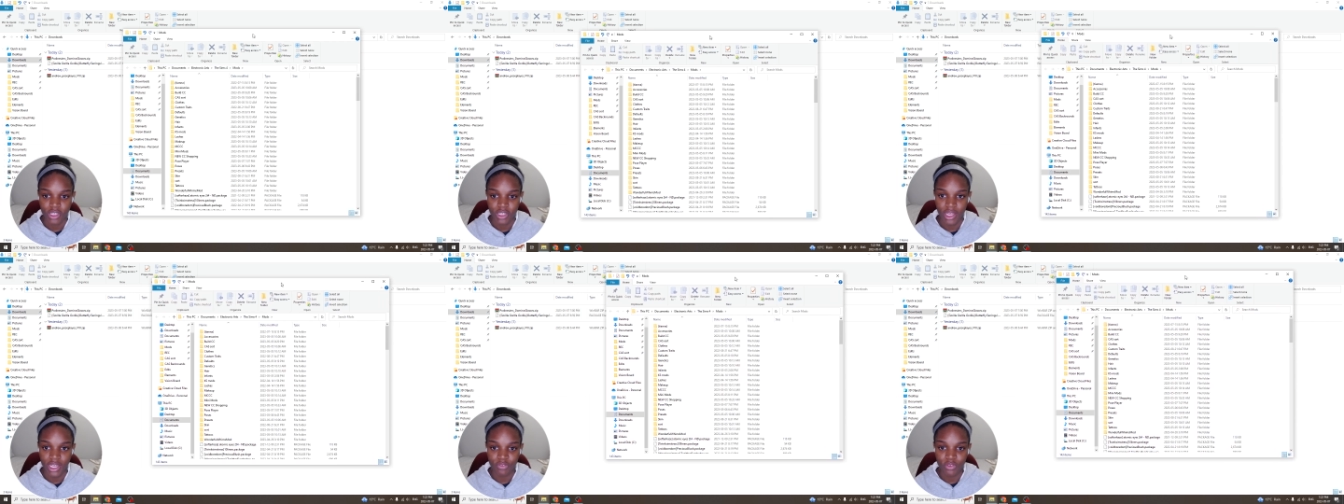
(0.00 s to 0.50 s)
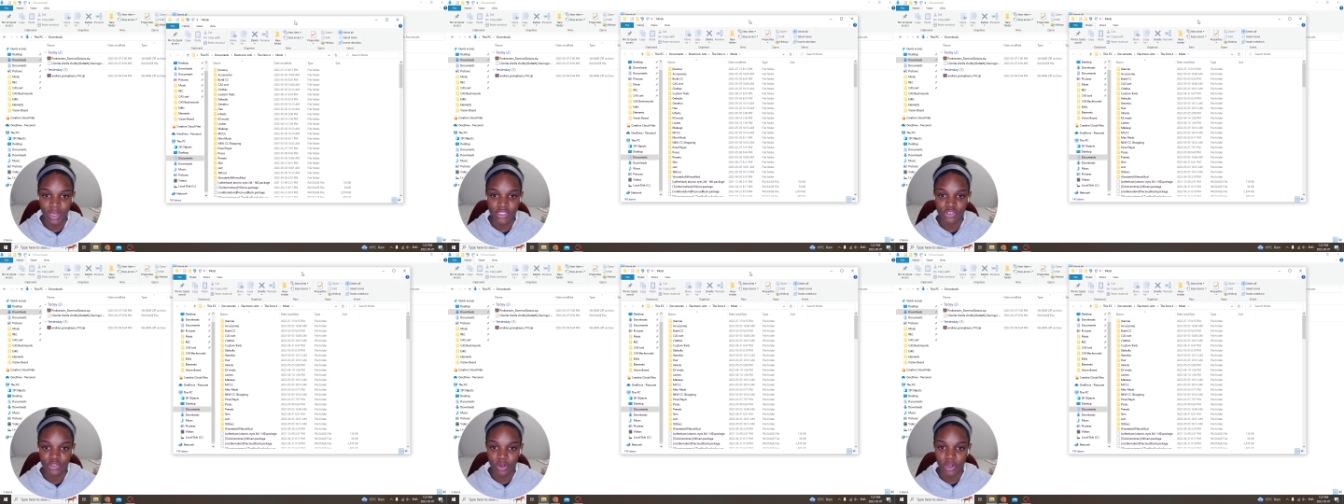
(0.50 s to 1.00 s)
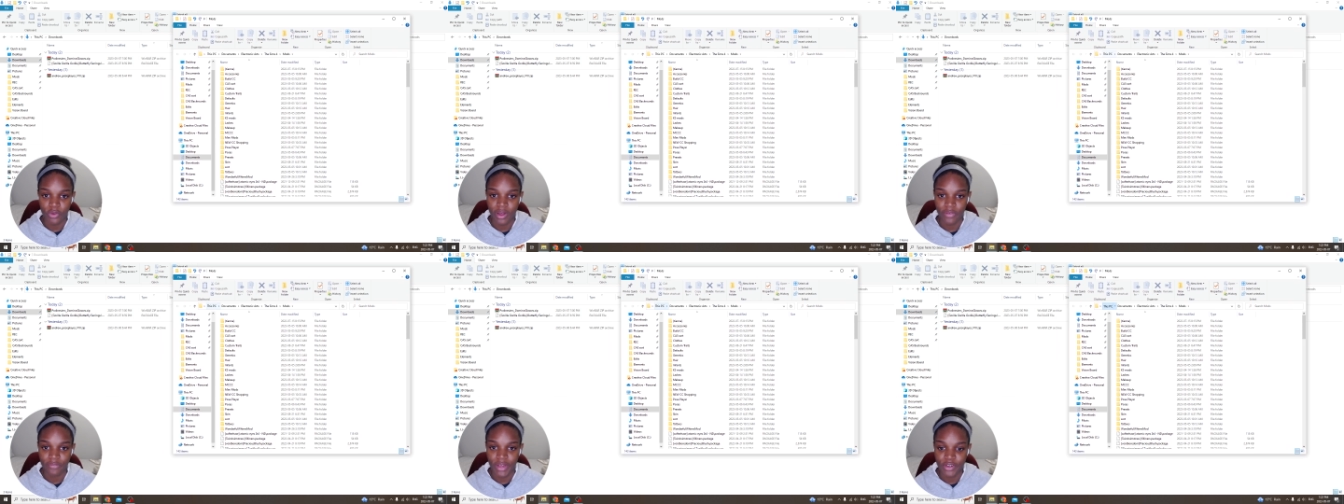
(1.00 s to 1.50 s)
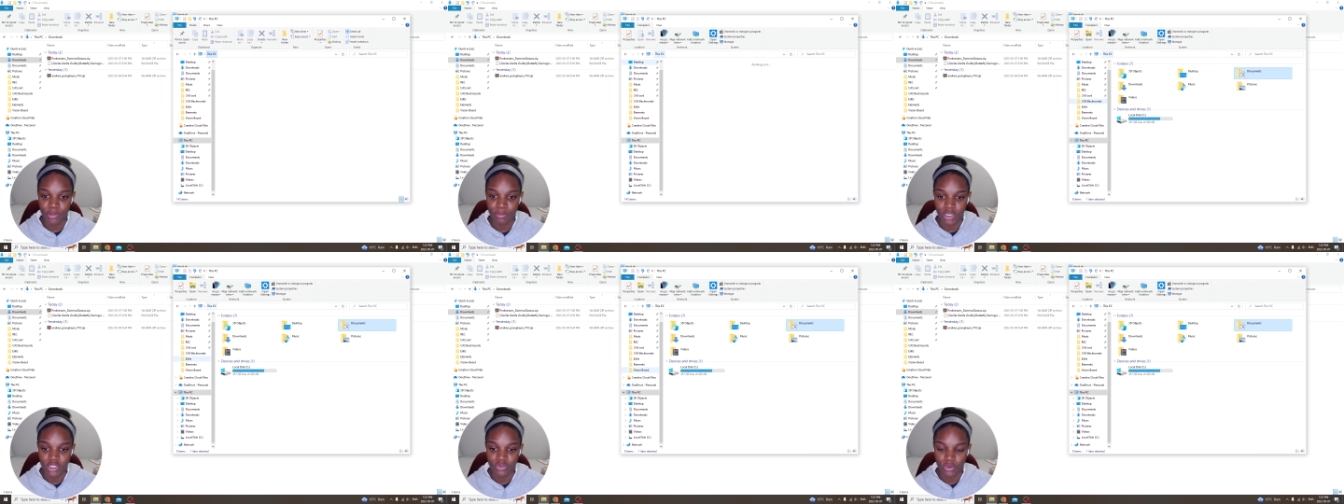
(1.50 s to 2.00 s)
And if you guys do not know how to find your
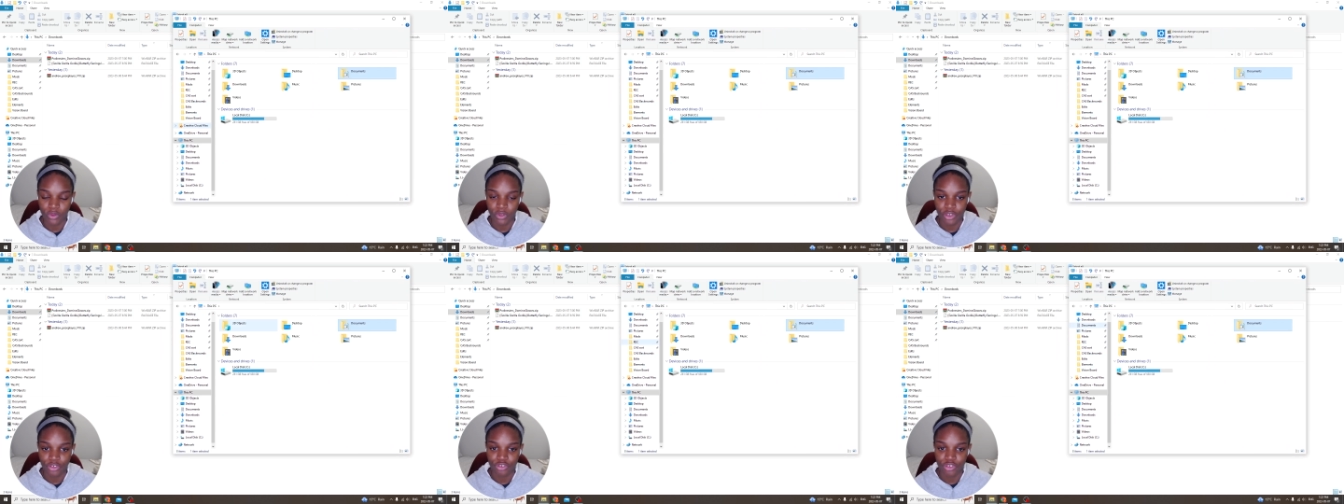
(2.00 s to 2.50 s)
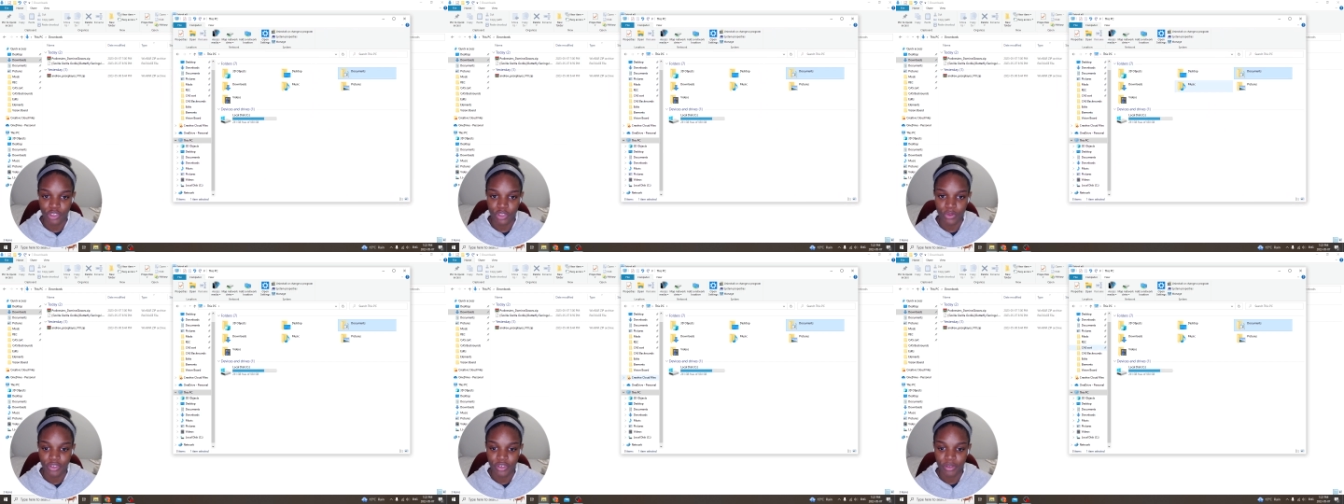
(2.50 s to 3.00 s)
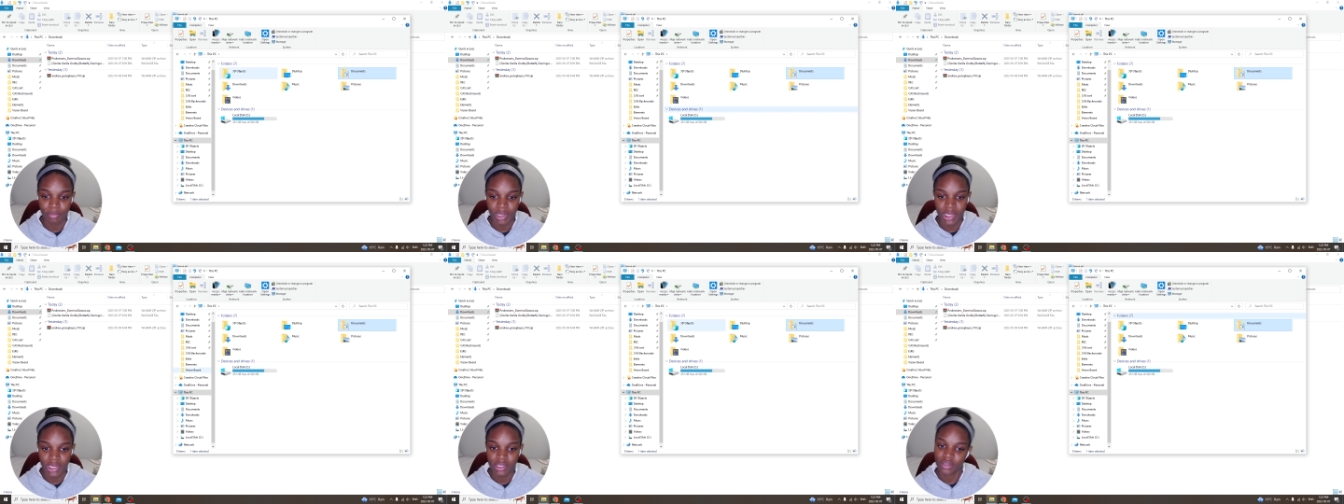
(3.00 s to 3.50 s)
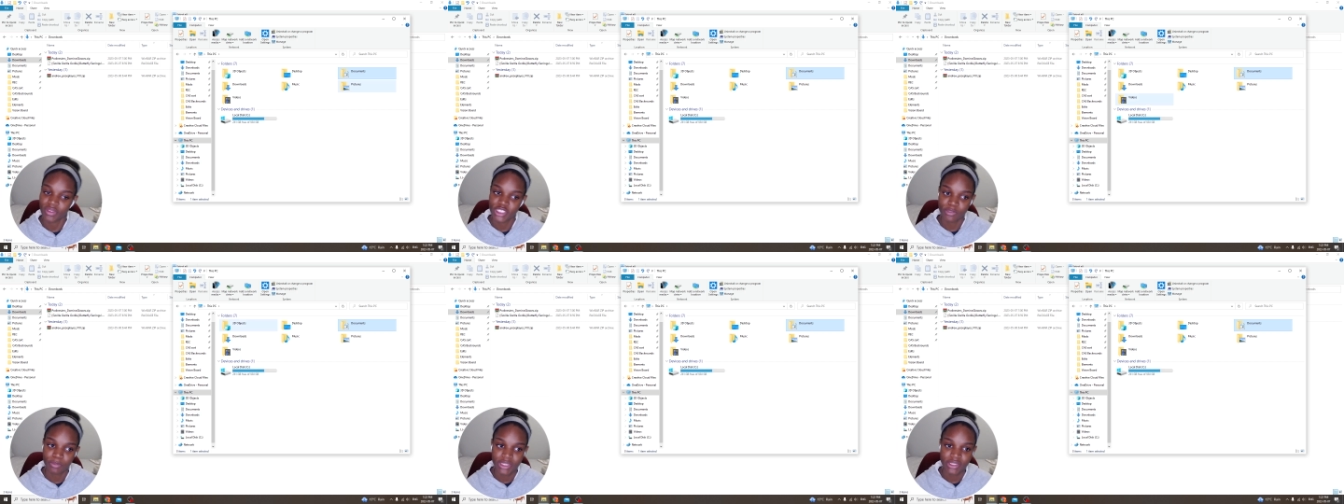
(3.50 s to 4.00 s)
mods folder, you're just going to go to your main This
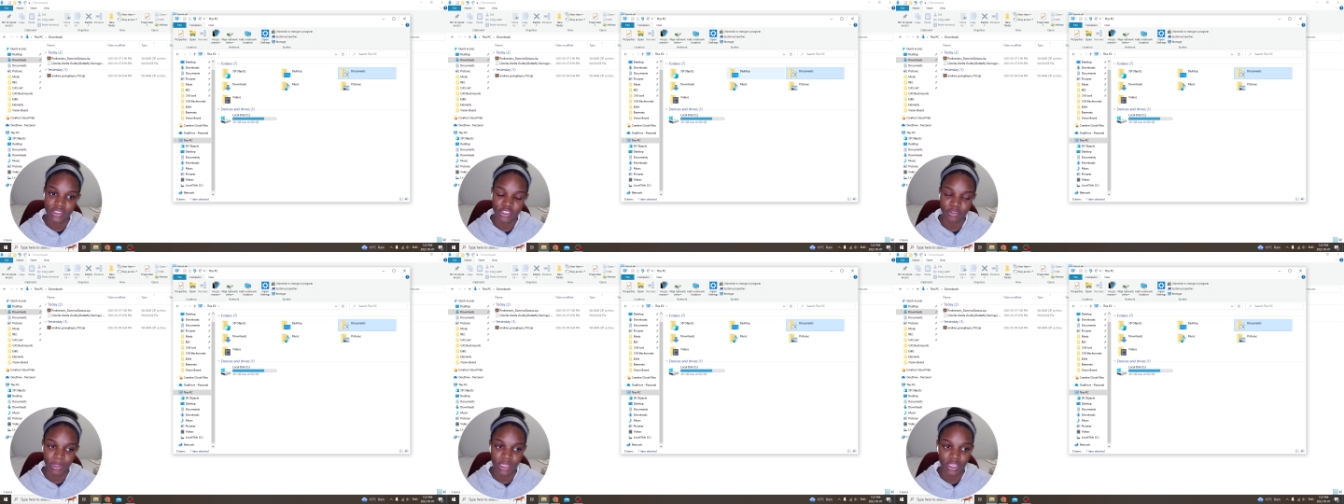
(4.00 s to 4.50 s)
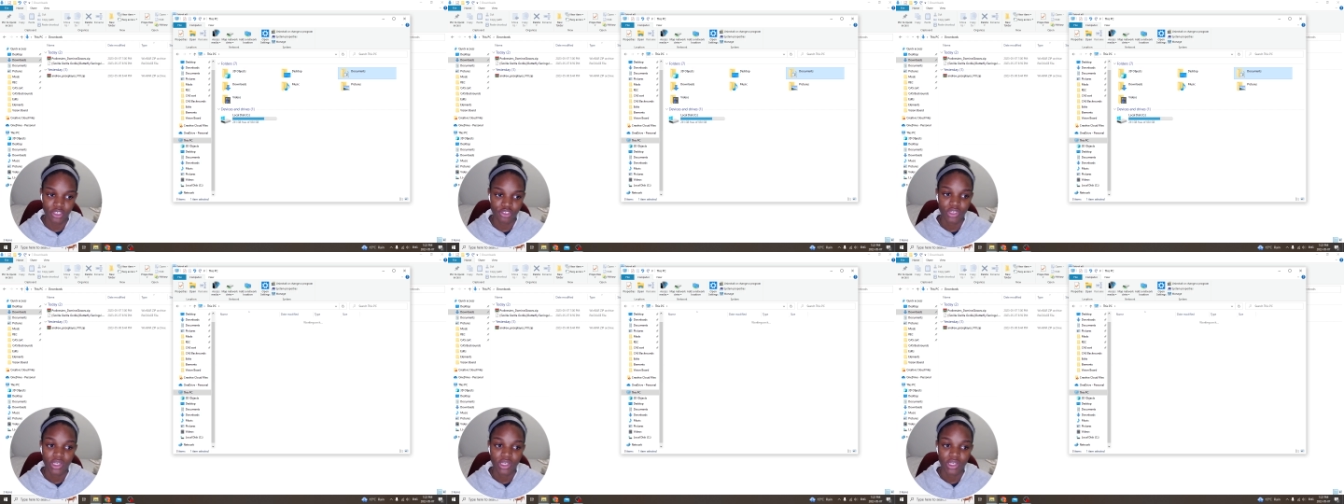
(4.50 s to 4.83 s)
PC's page,